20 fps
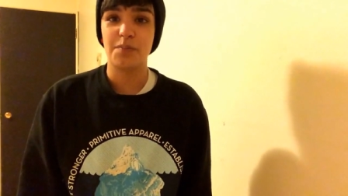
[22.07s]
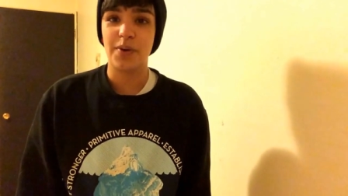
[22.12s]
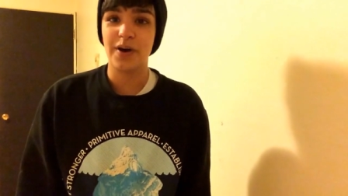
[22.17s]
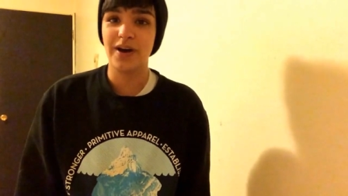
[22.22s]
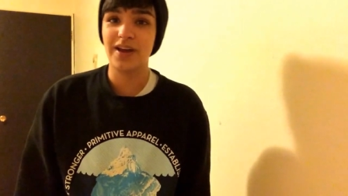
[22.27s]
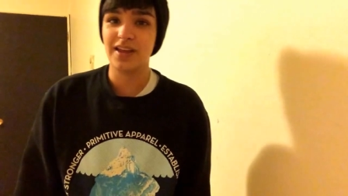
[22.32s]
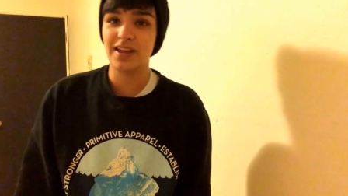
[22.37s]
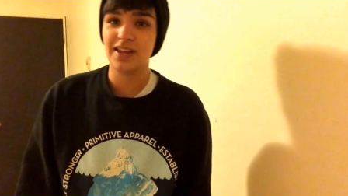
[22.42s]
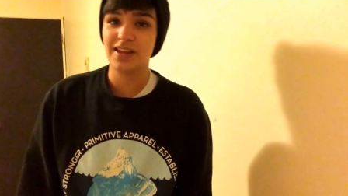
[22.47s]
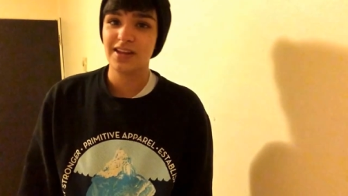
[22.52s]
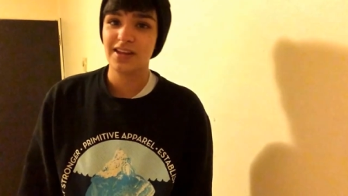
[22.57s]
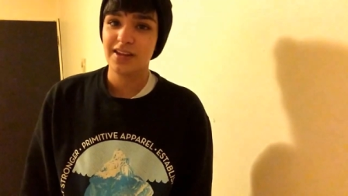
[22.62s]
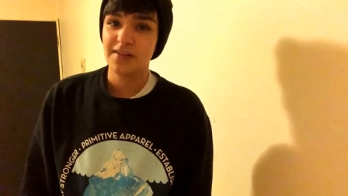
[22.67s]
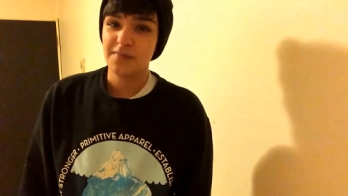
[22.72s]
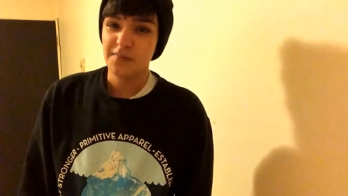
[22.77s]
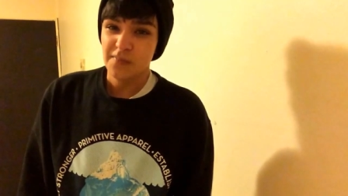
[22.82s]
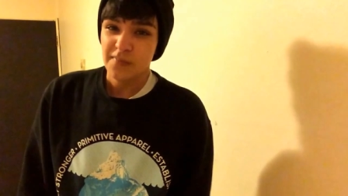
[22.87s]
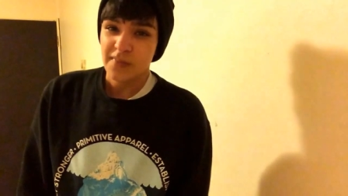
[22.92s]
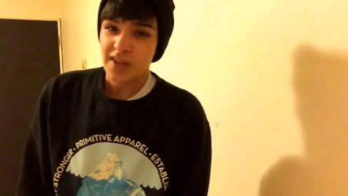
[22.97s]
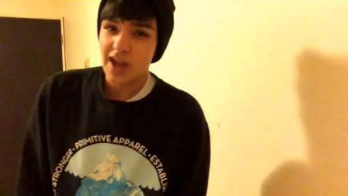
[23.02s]
but
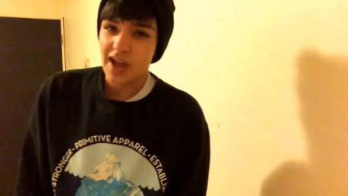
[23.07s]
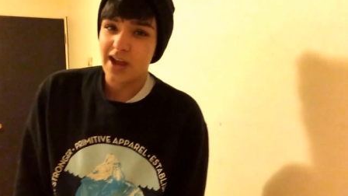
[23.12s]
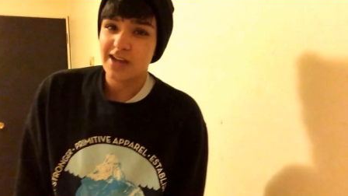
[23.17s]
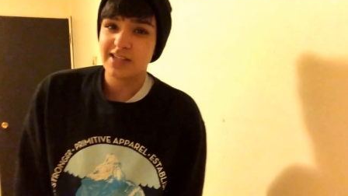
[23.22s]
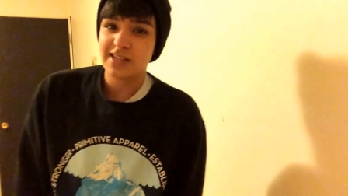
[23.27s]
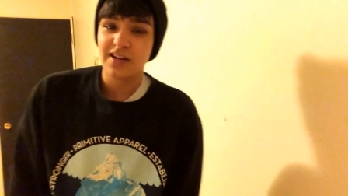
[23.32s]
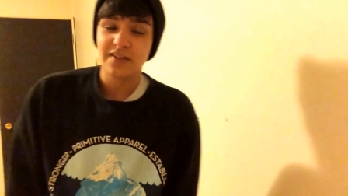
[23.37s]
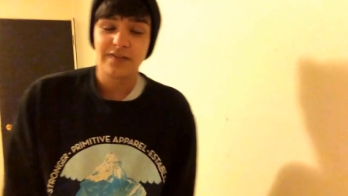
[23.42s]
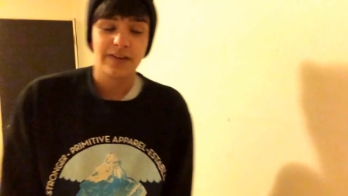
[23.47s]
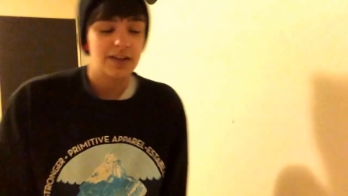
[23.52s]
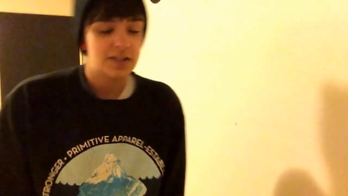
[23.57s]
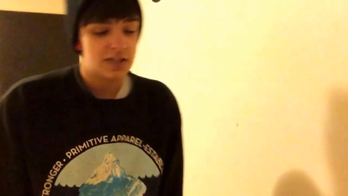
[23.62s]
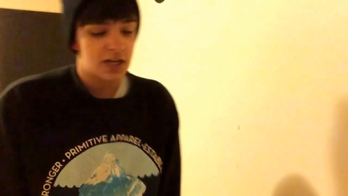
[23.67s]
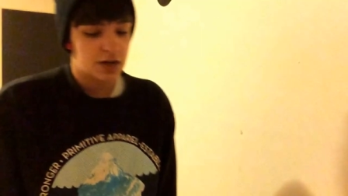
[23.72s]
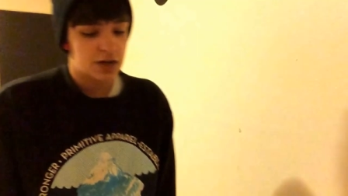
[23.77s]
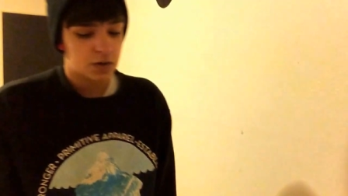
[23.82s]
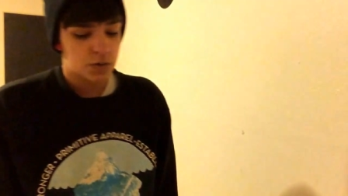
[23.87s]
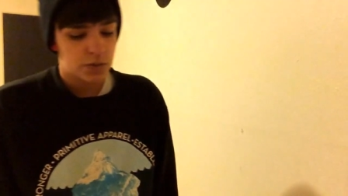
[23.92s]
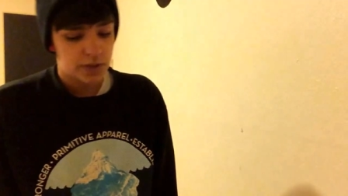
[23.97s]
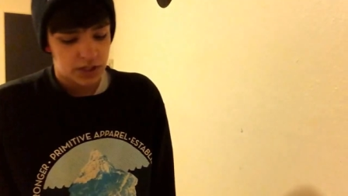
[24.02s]
identify as
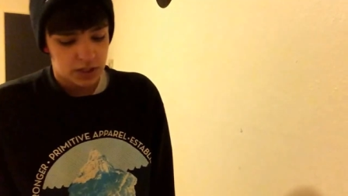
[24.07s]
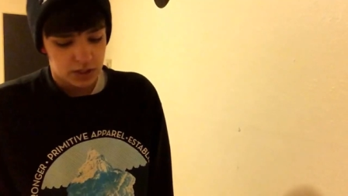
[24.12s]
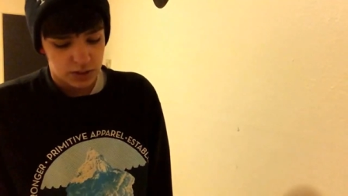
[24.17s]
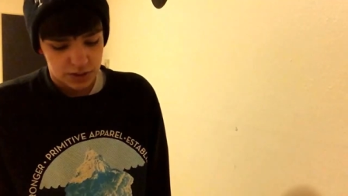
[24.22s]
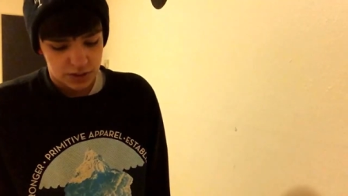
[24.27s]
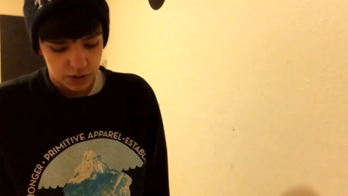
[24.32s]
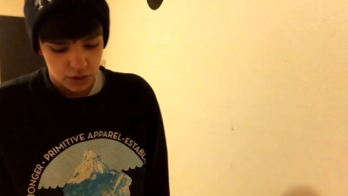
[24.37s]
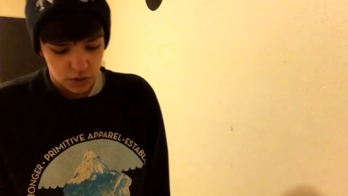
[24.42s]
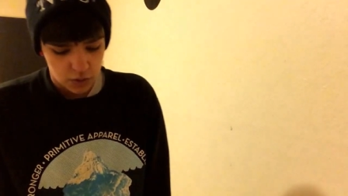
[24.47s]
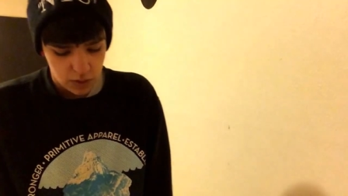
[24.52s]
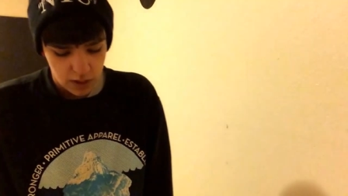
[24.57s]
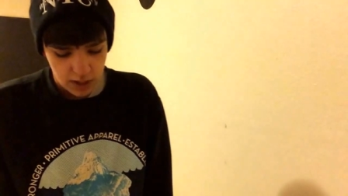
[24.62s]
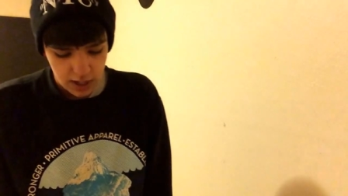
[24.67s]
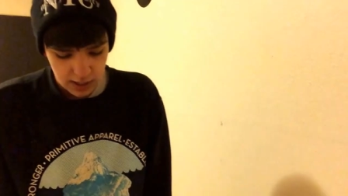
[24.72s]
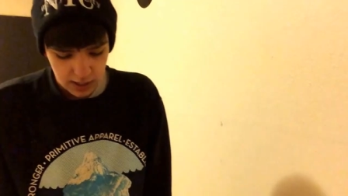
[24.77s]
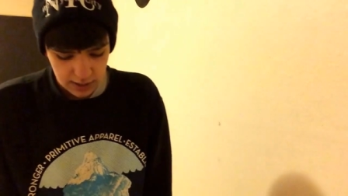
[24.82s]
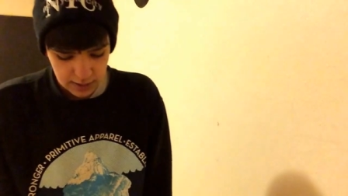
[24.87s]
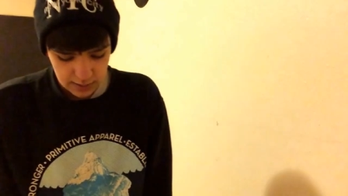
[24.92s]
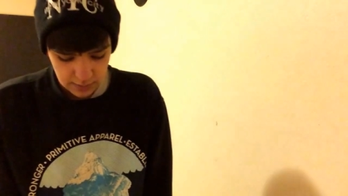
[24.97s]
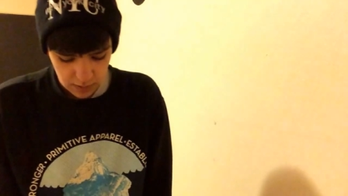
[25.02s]
genderqueer, so
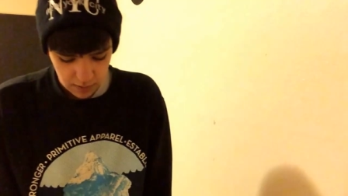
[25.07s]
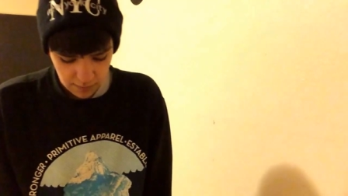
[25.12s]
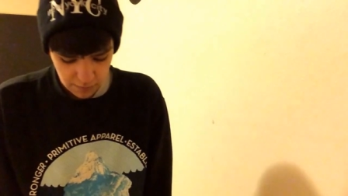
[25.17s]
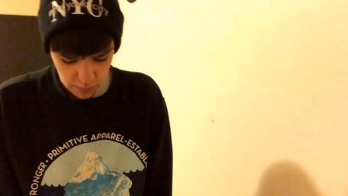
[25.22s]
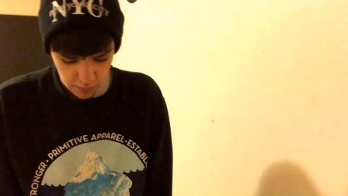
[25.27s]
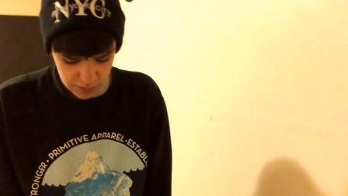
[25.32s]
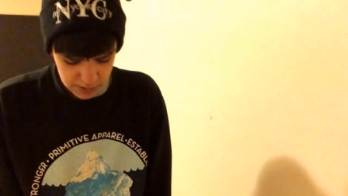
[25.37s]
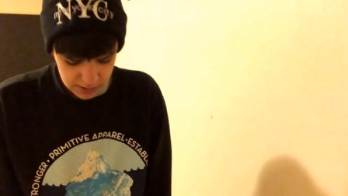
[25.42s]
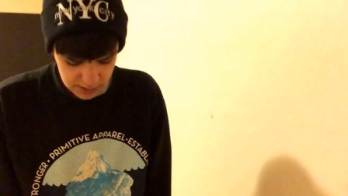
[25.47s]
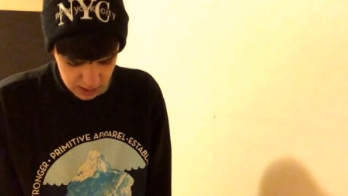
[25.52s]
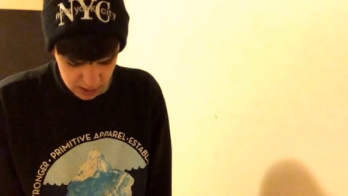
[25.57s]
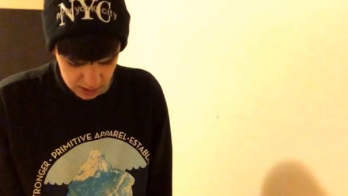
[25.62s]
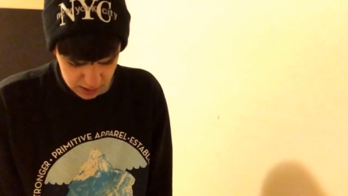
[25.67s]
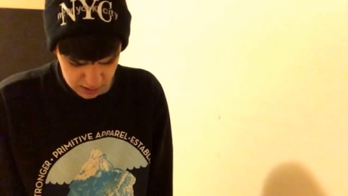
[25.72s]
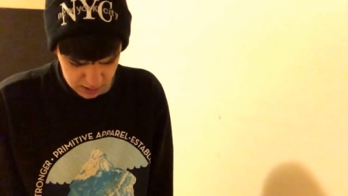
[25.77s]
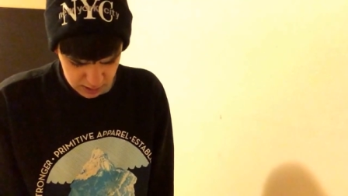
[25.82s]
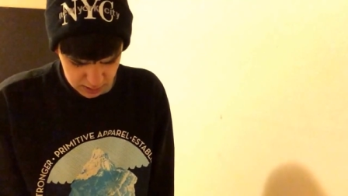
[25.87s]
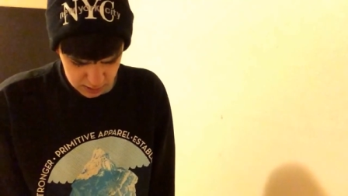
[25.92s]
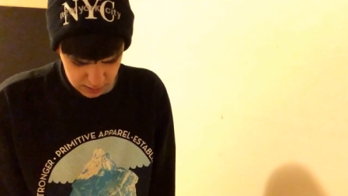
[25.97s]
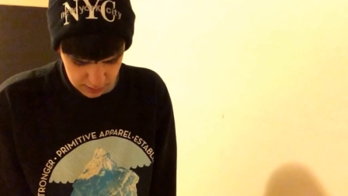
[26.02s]
uh, I've always kind
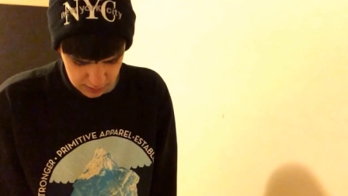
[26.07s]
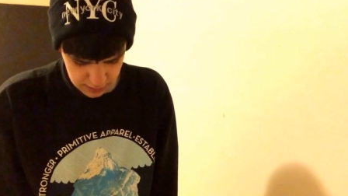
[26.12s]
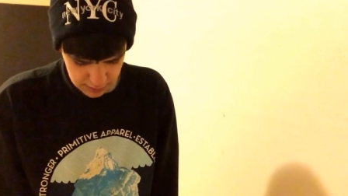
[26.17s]
of